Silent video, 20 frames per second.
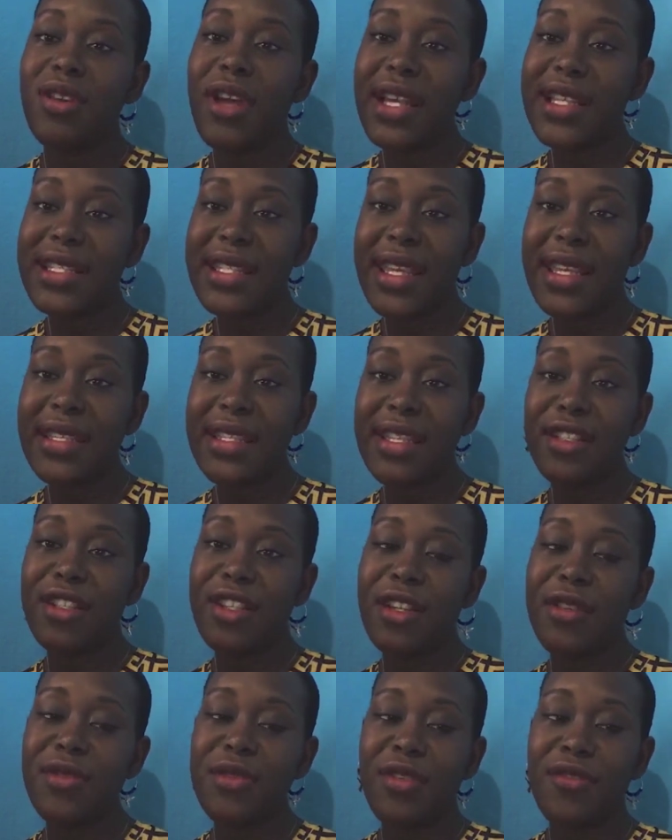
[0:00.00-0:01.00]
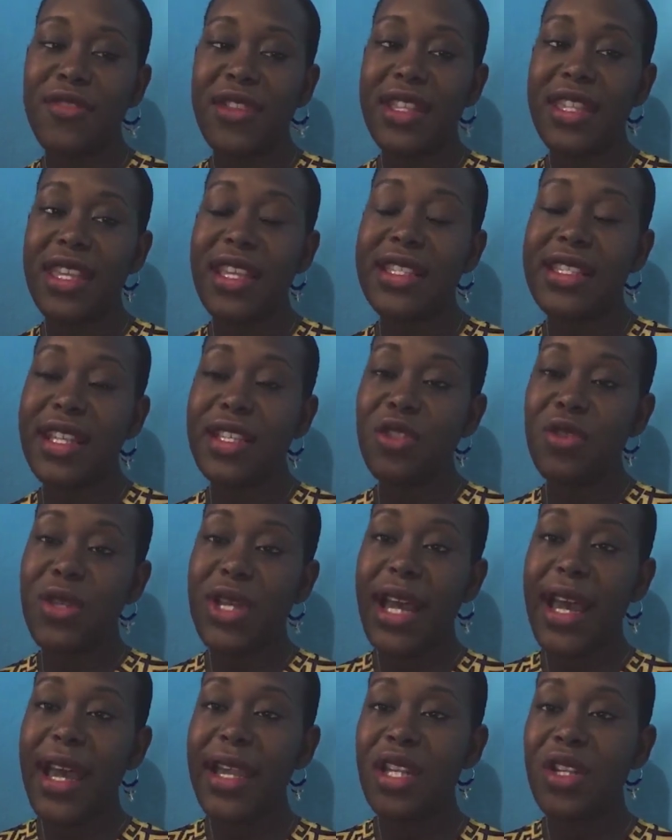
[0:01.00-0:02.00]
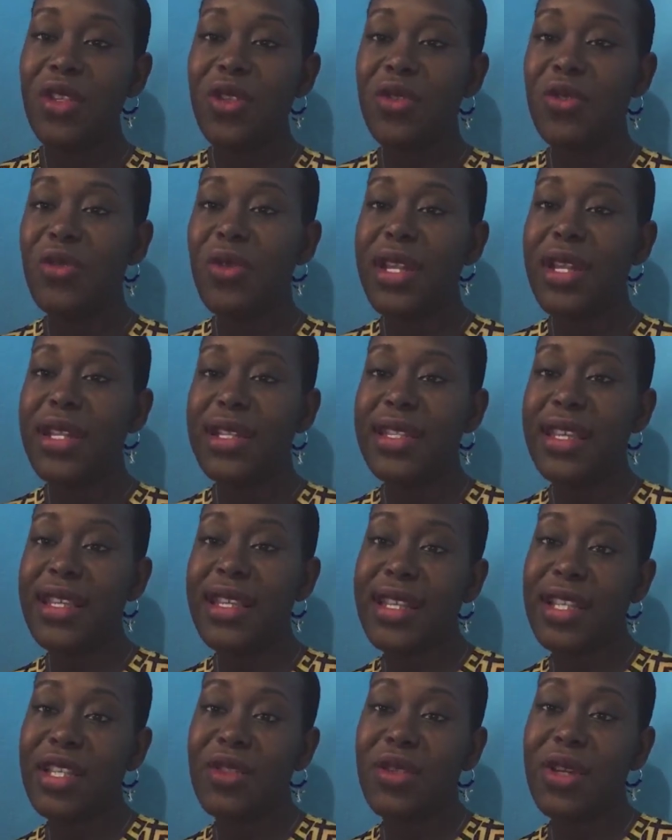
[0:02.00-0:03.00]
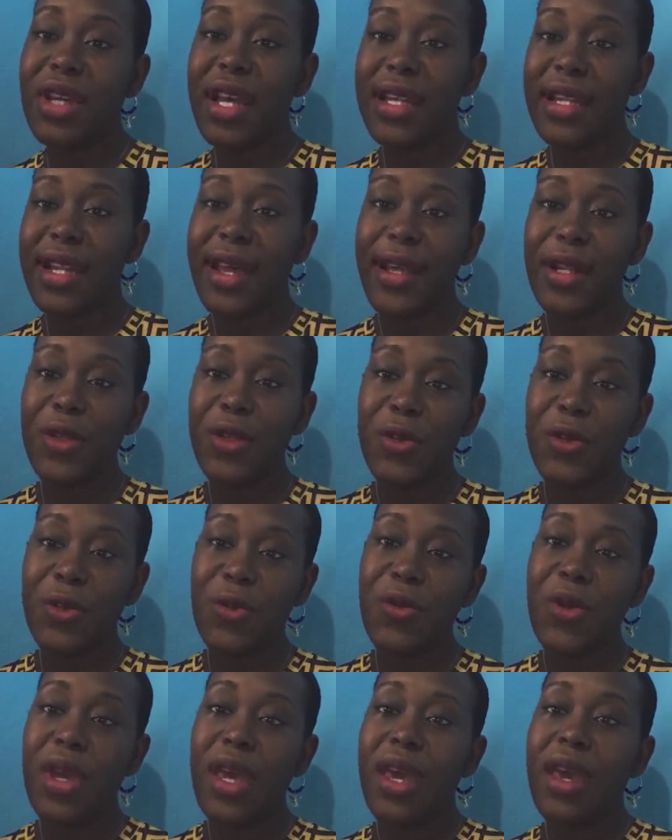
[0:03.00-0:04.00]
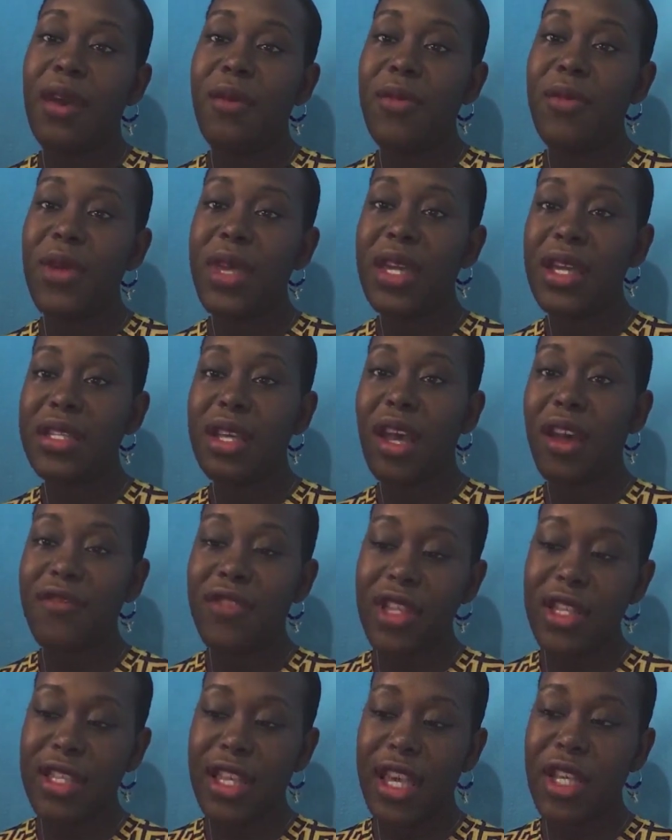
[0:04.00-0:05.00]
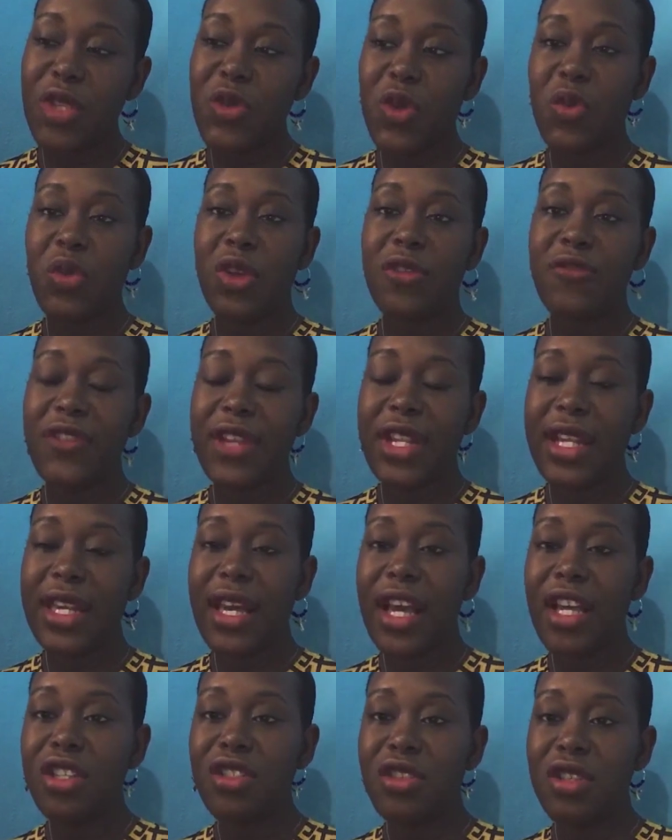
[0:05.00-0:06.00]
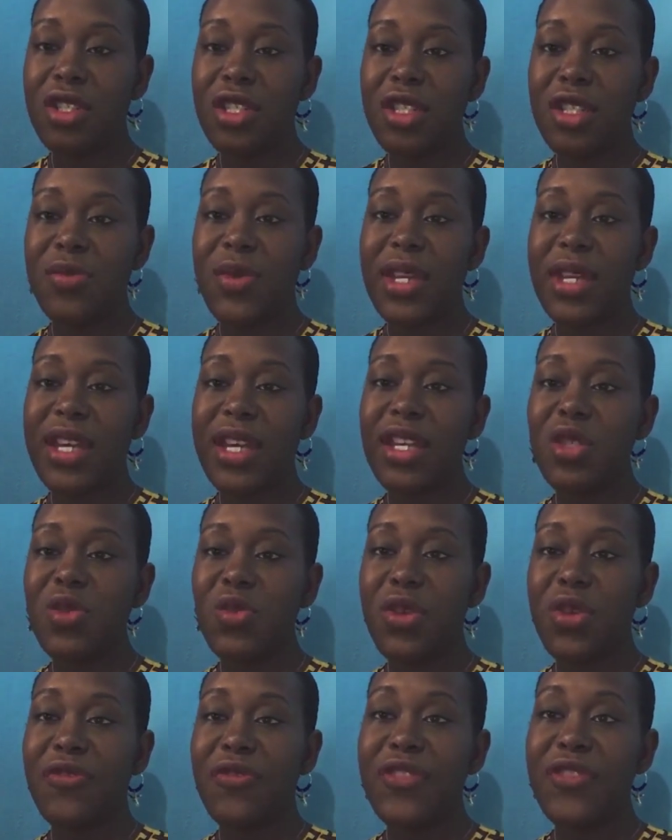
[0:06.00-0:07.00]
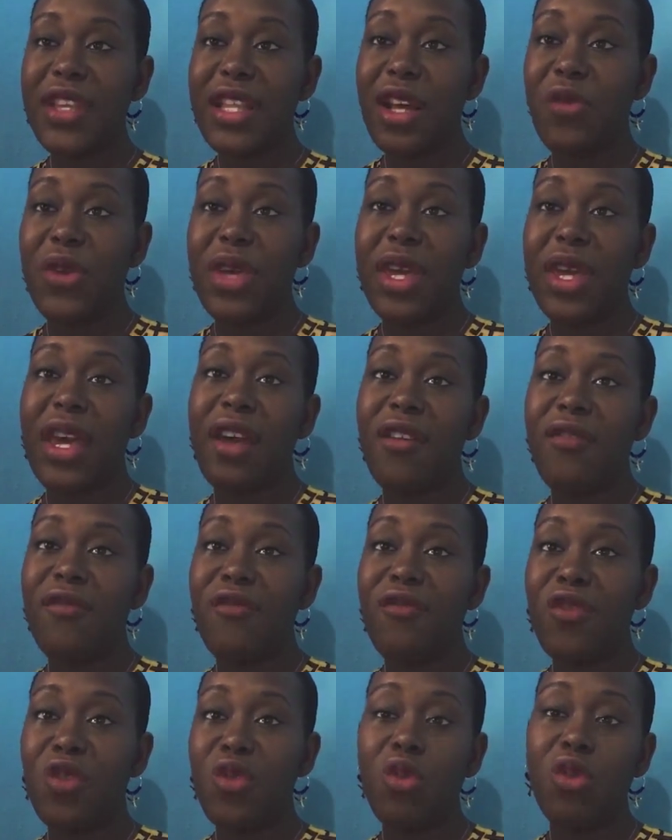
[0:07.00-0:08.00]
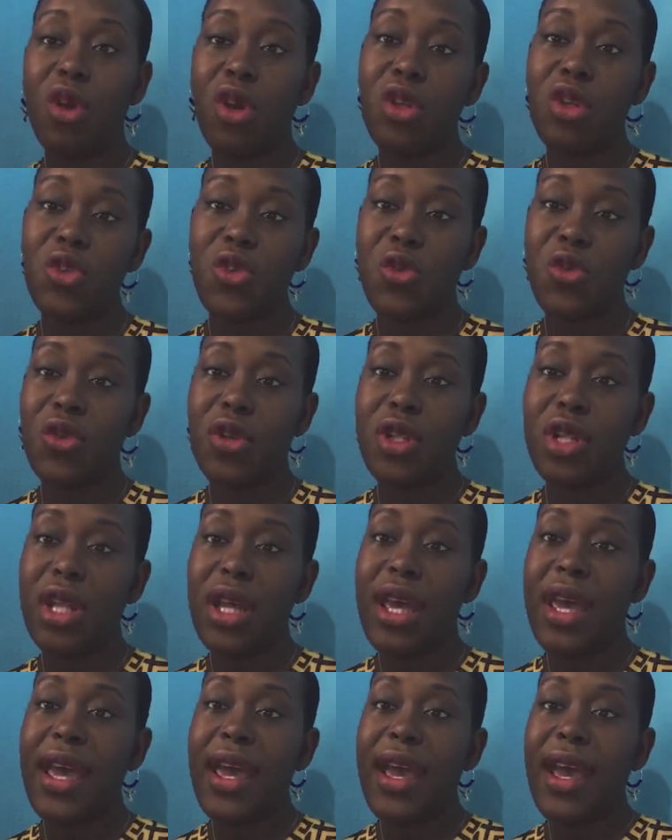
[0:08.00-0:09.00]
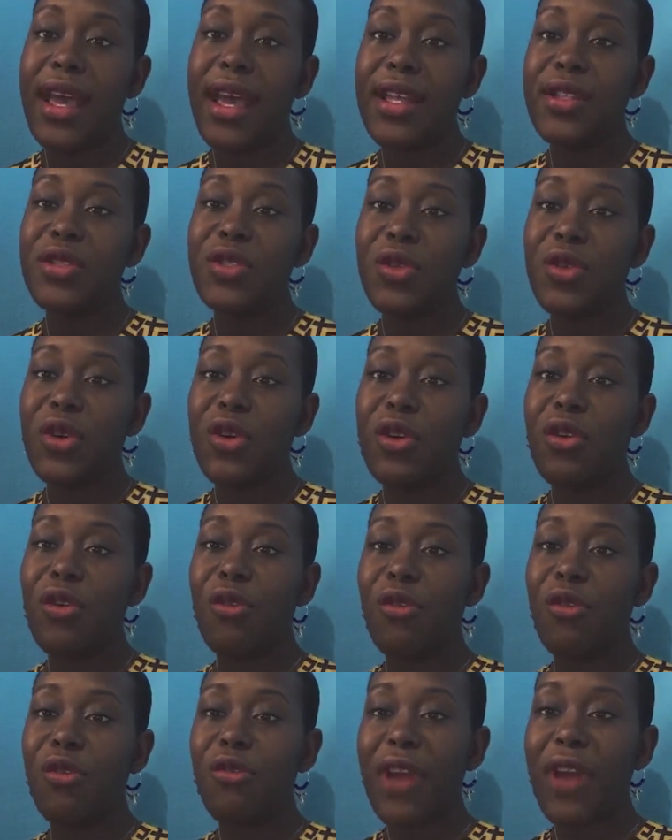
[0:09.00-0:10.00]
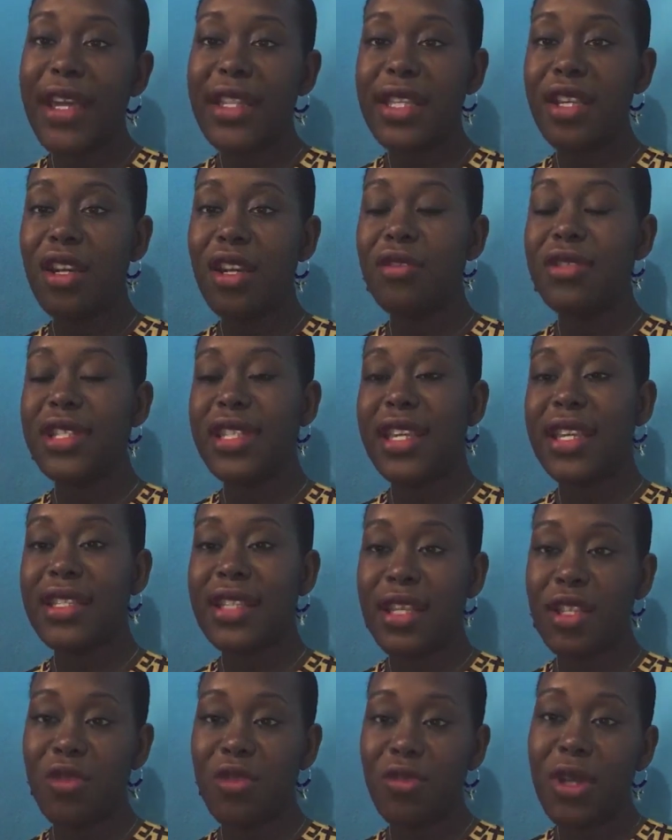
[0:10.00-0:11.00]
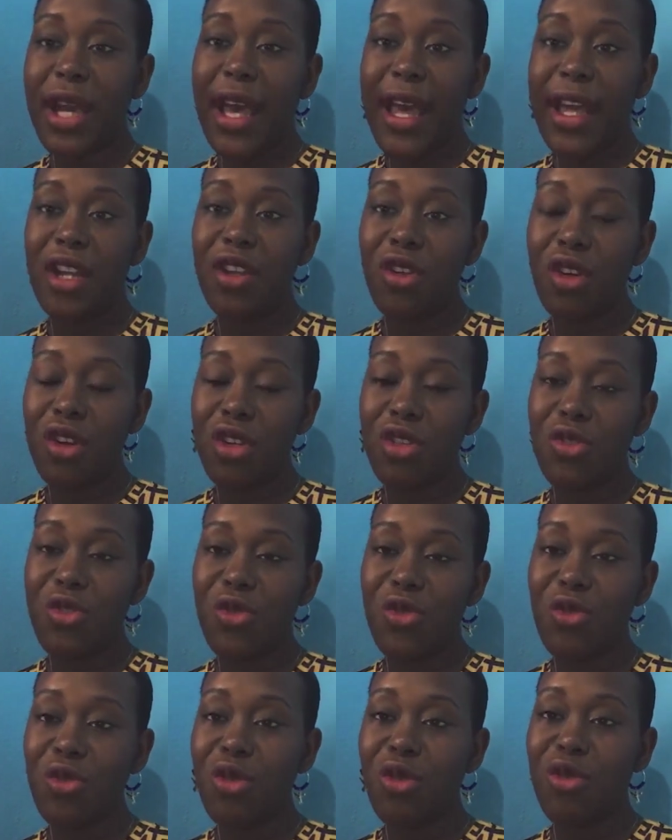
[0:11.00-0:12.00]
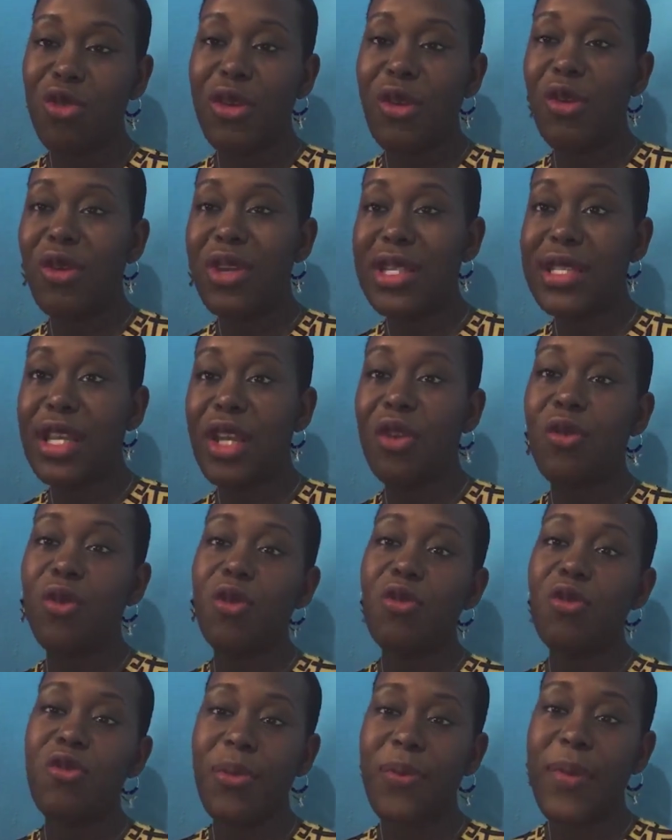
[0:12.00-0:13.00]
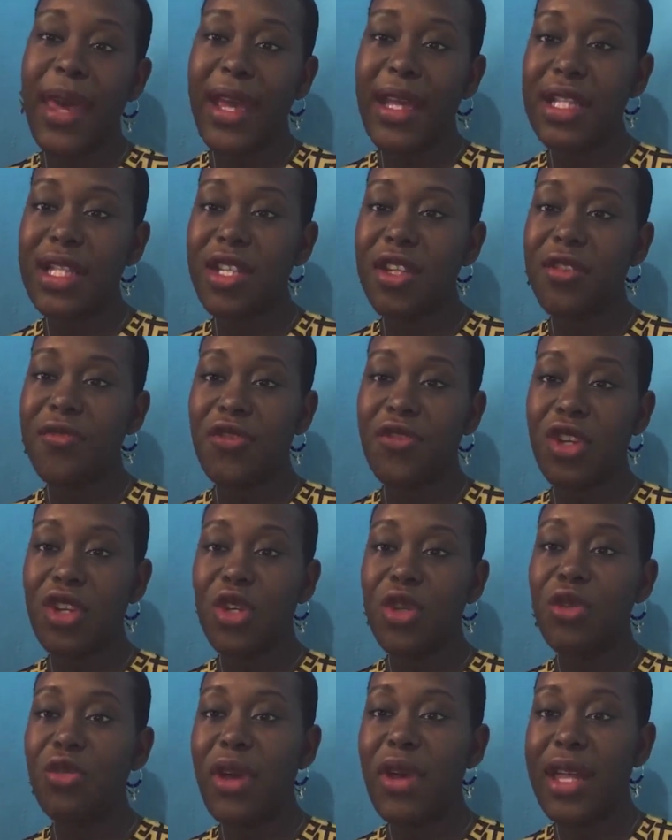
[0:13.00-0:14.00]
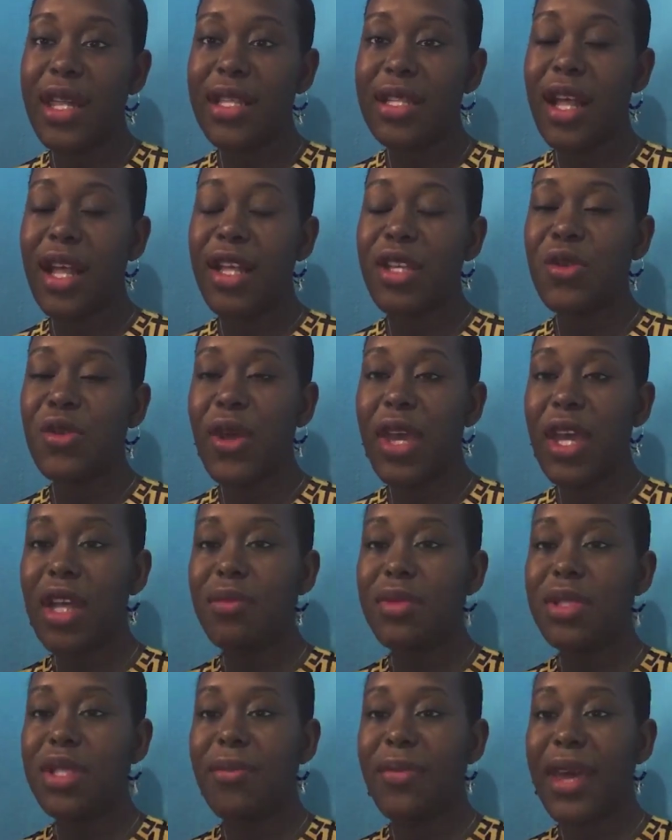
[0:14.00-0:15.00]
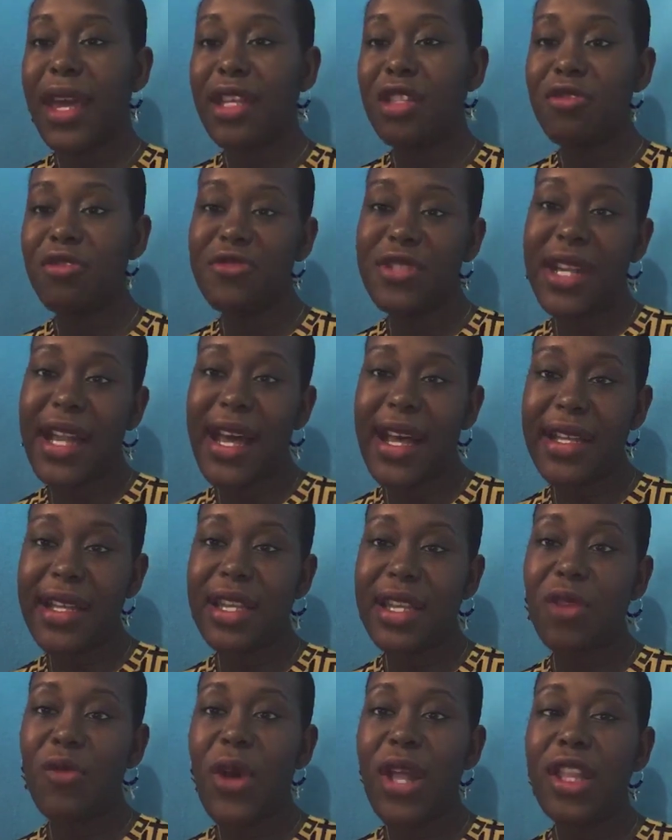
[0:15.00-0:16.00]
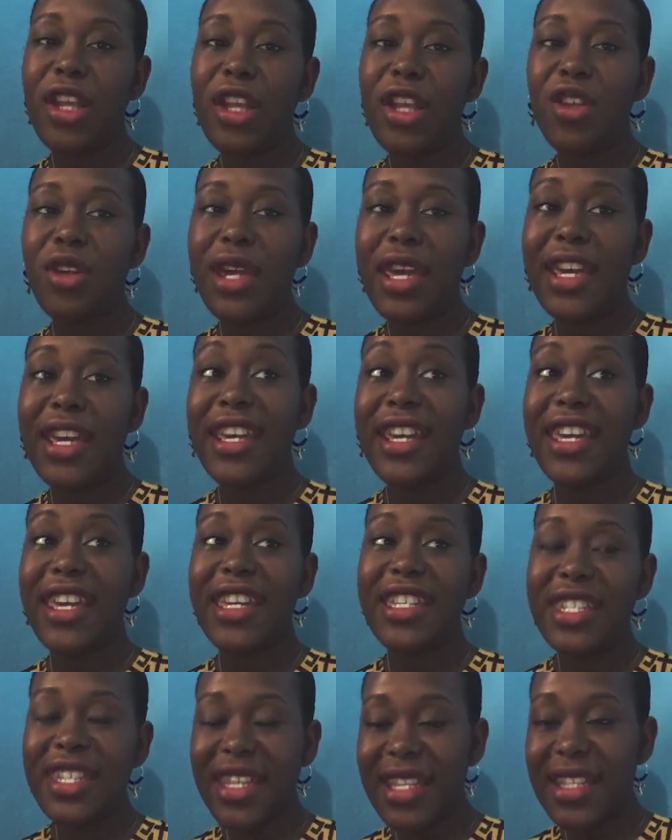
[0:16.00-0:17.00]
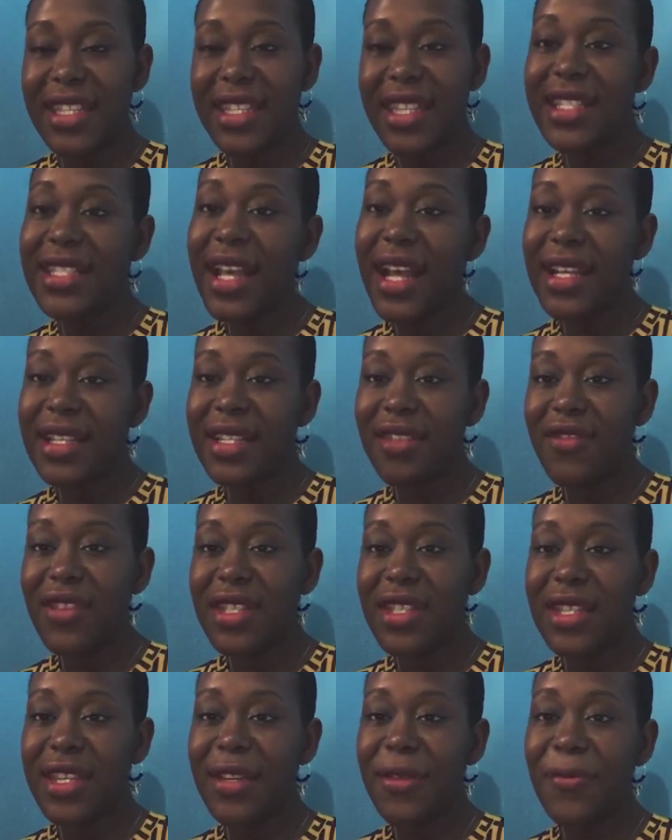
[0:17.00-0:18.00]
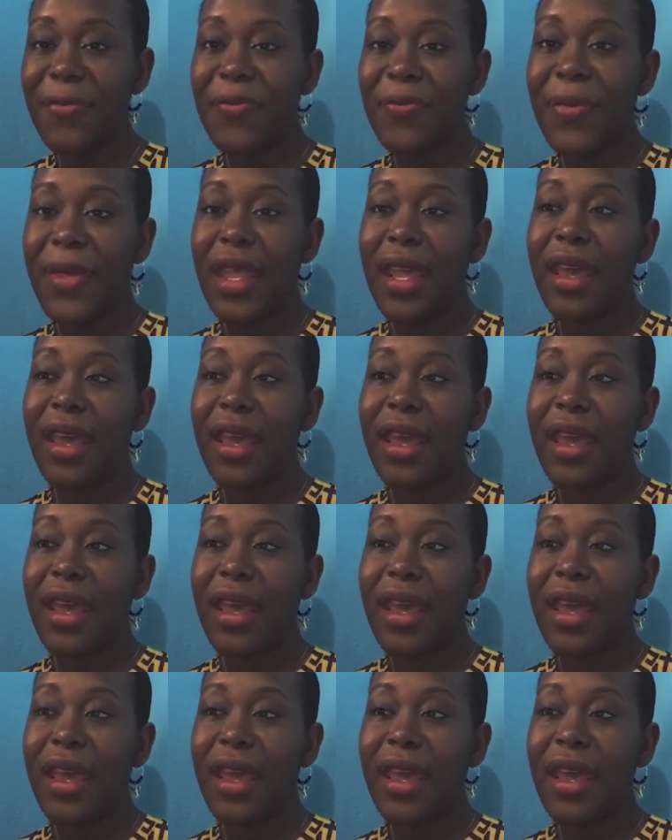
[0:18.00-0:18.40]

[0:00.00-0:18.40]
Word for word: to assess in terms of the things that you can do and the things that you cannot do. Because oftentimes when we're feeling anxious, it's because we feel that we have no control. And so writing out the things that you can control is a good reminder for you and it also helps the mind to relax. And while you're engaging in this activity,